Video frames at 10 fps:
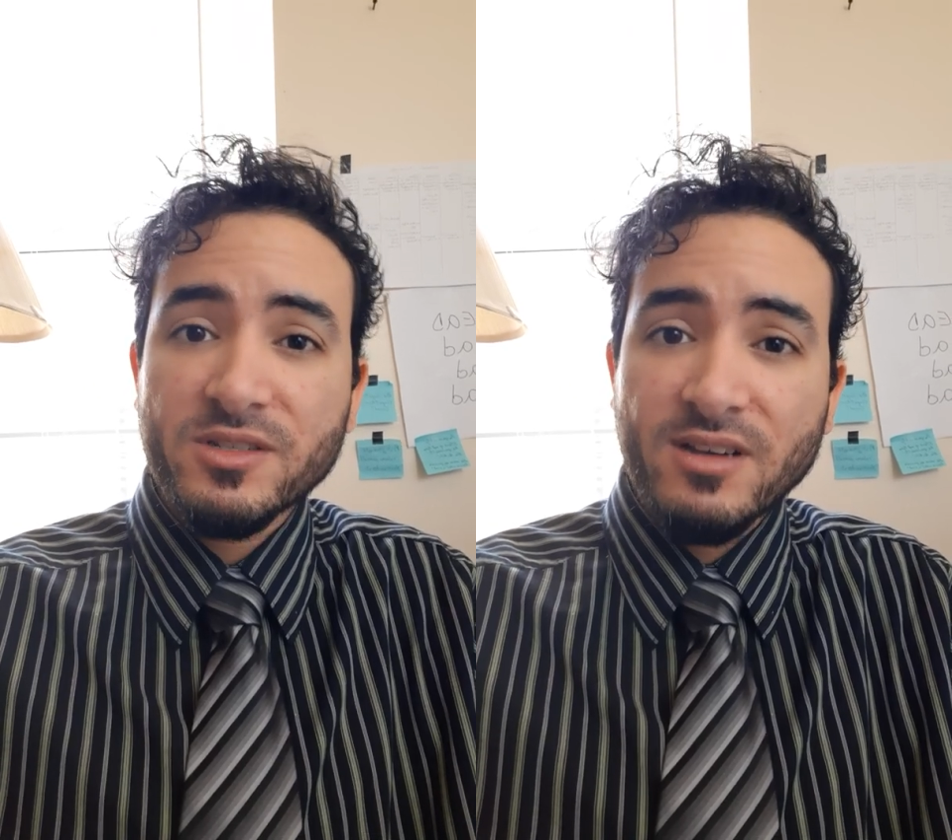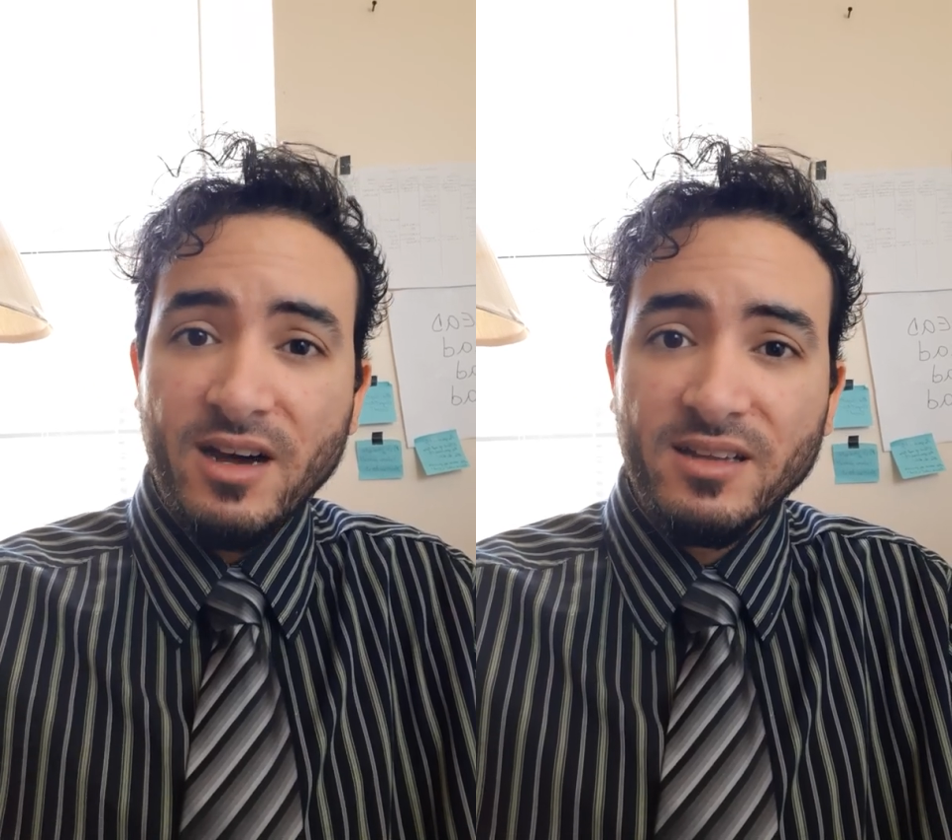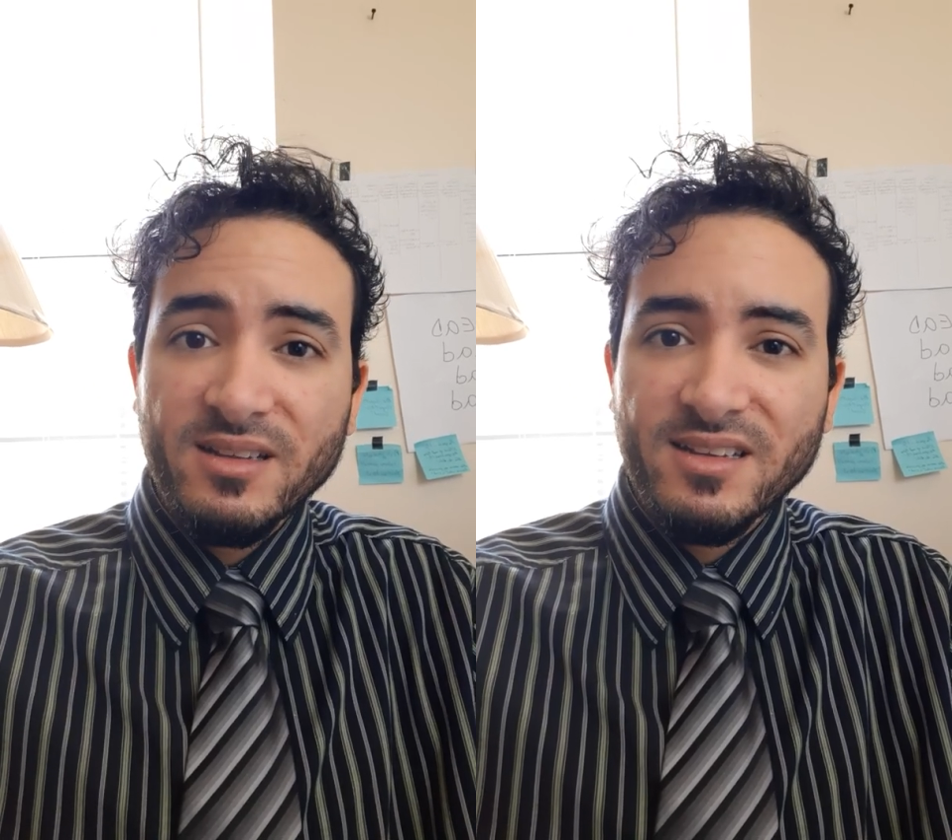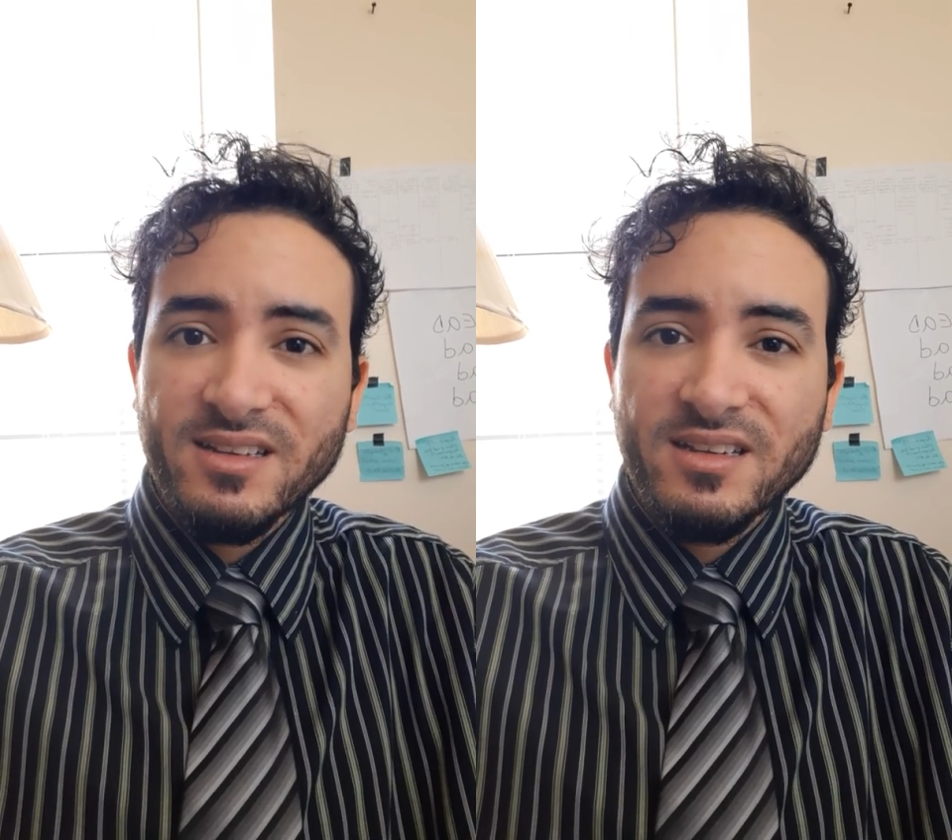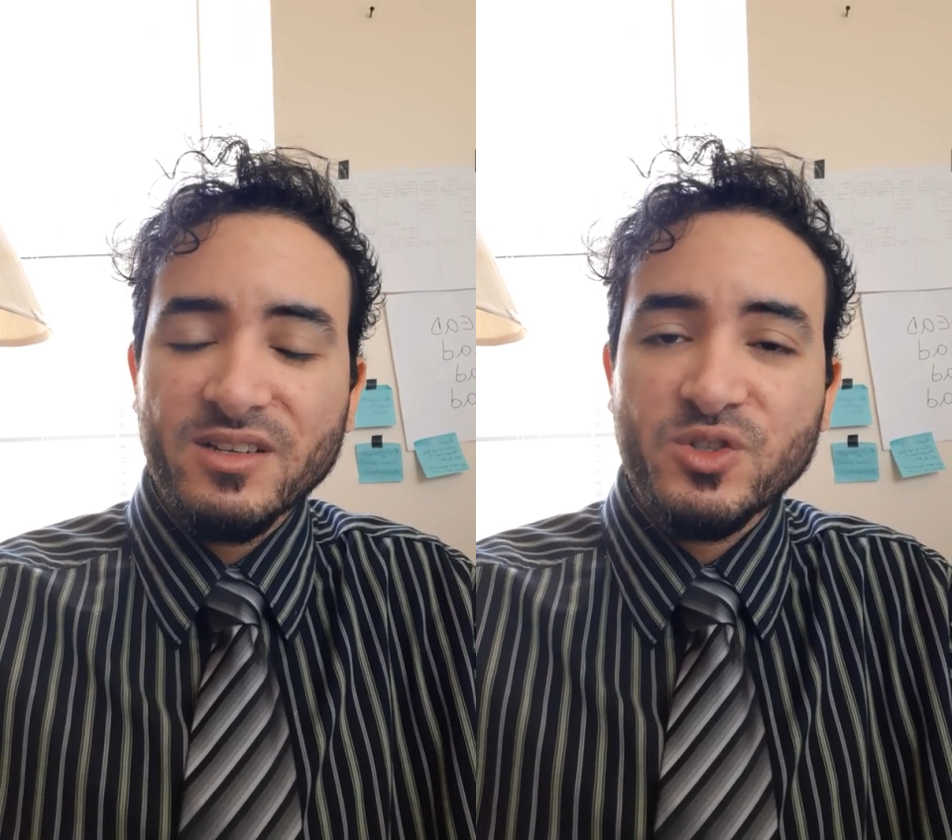God
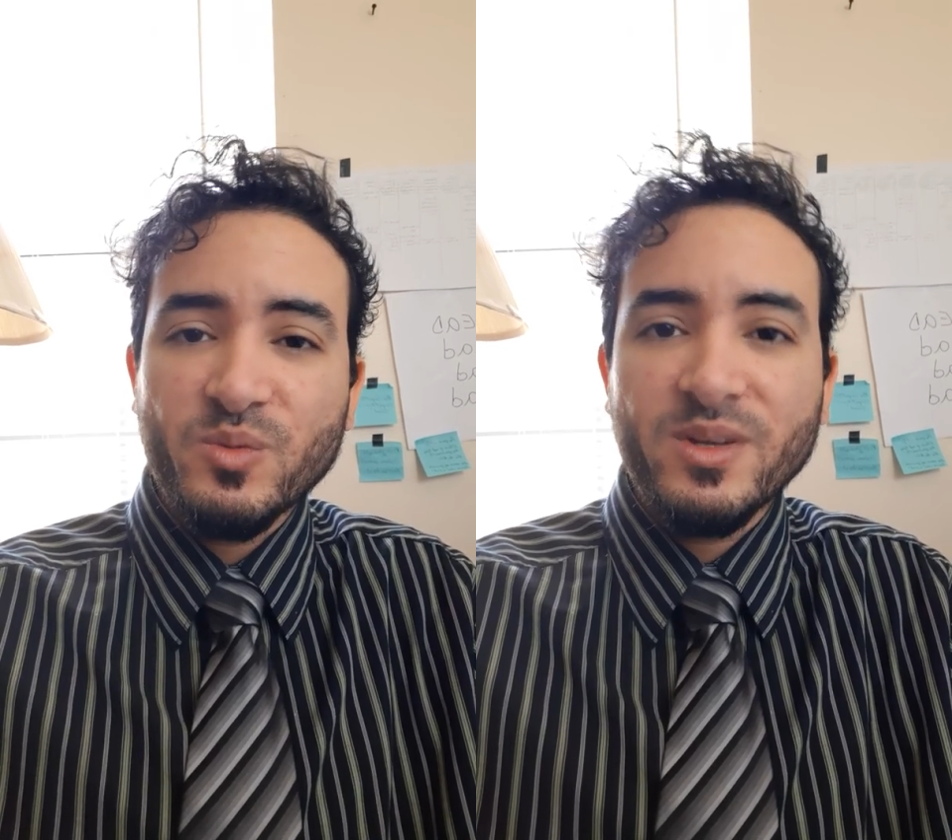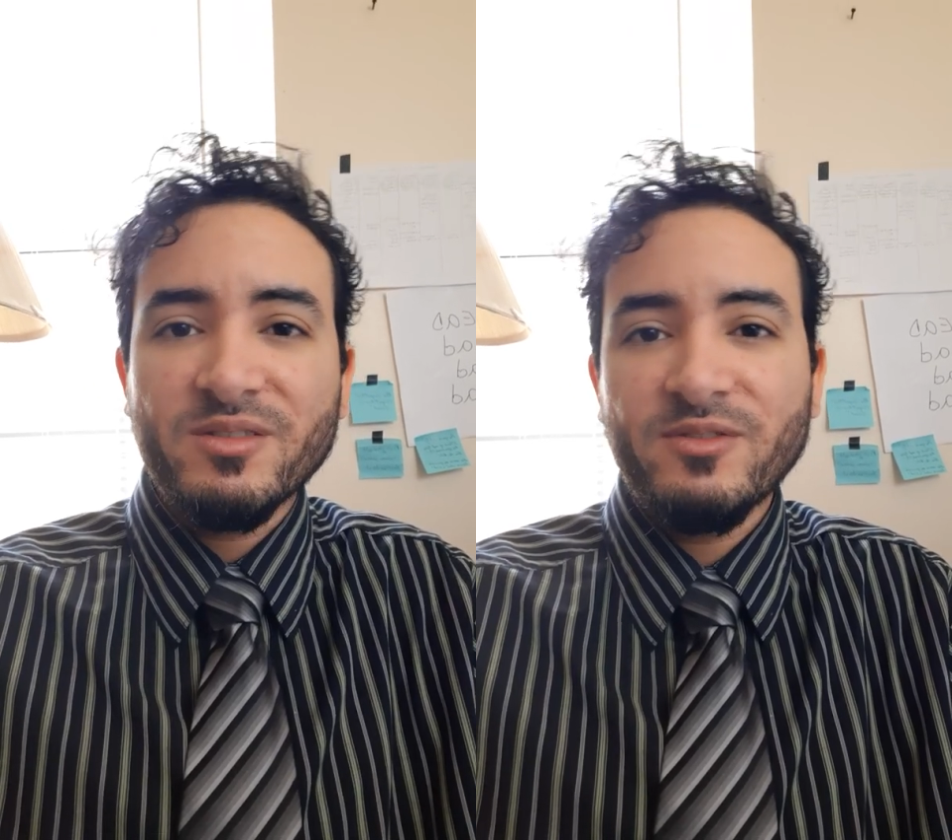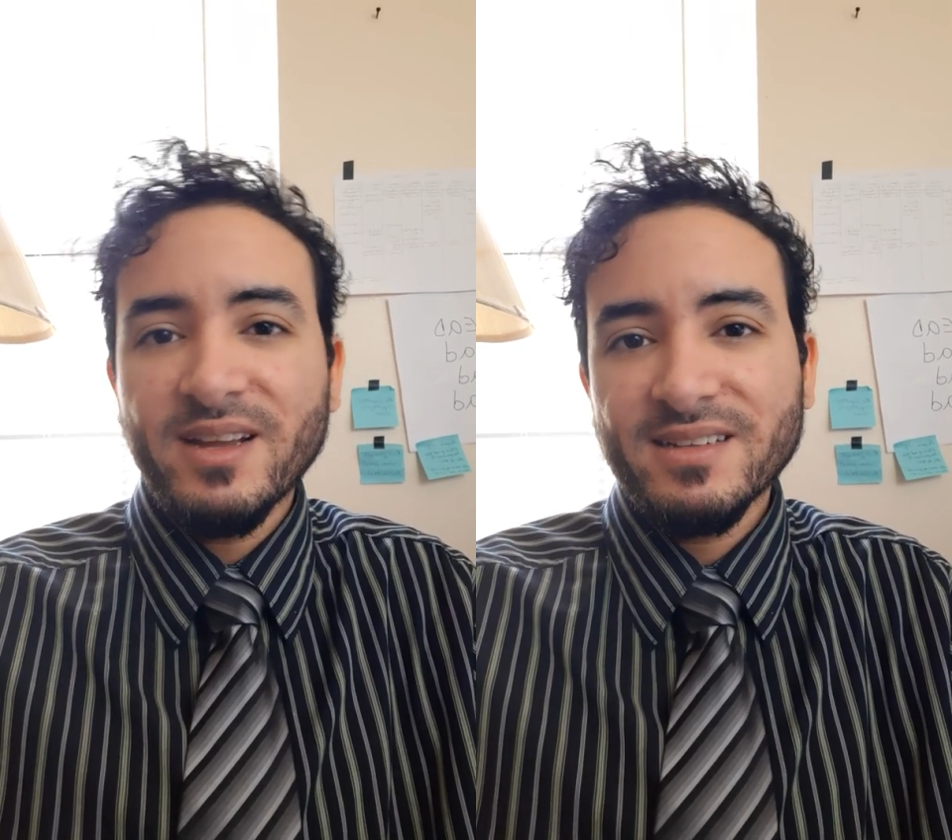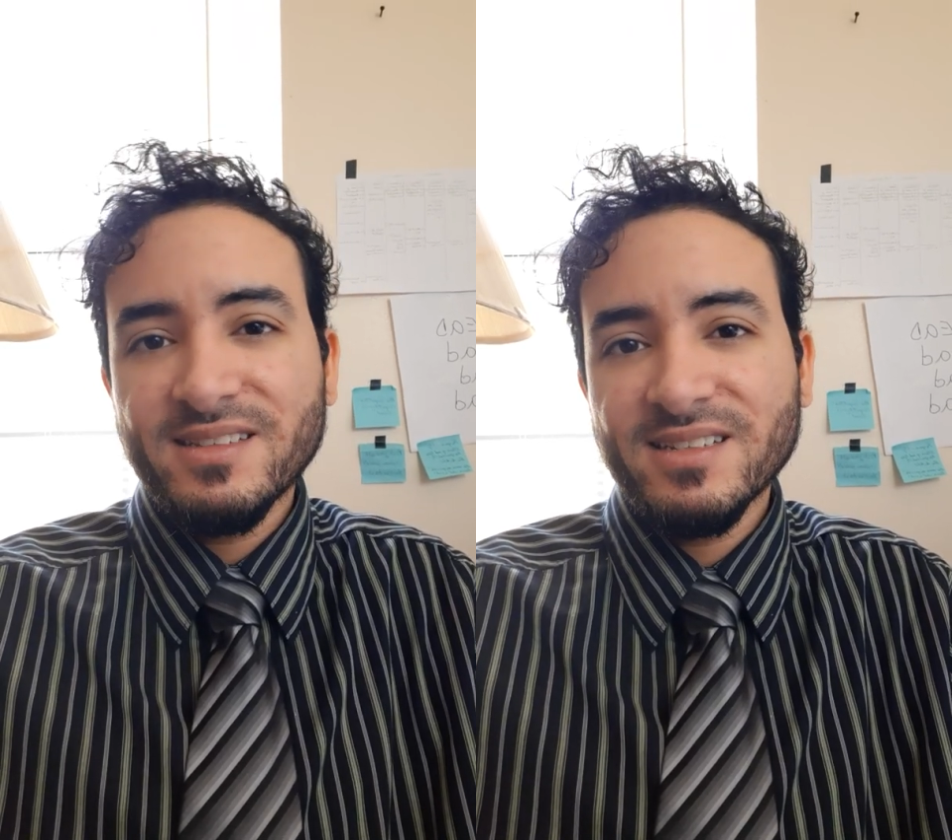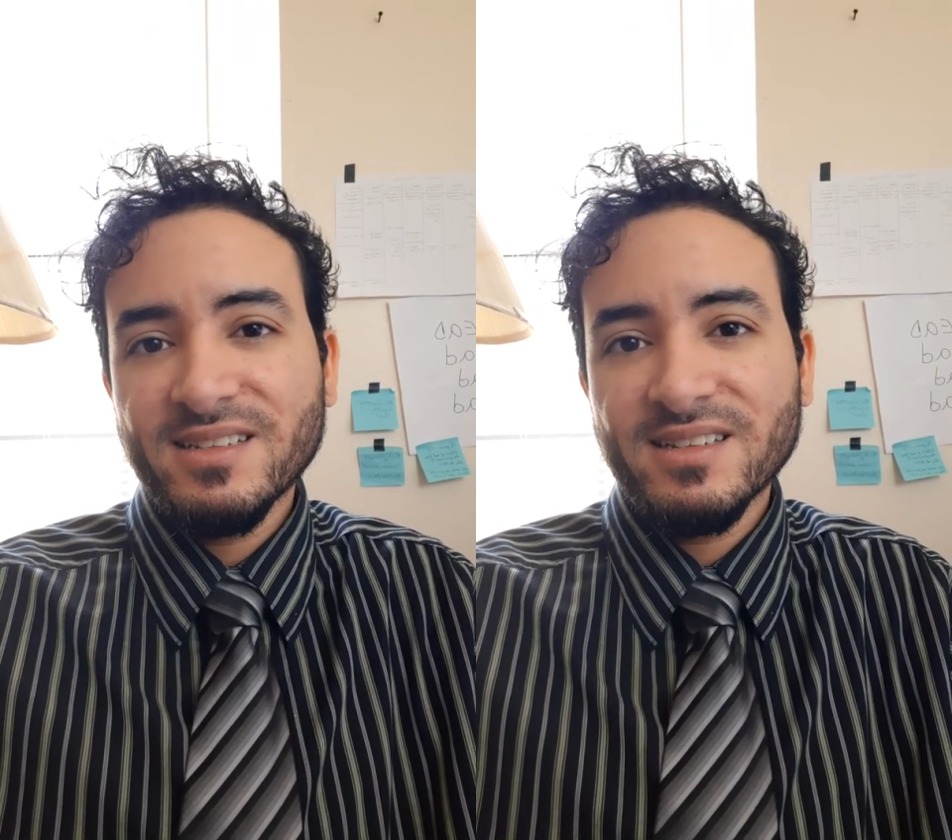should be reflected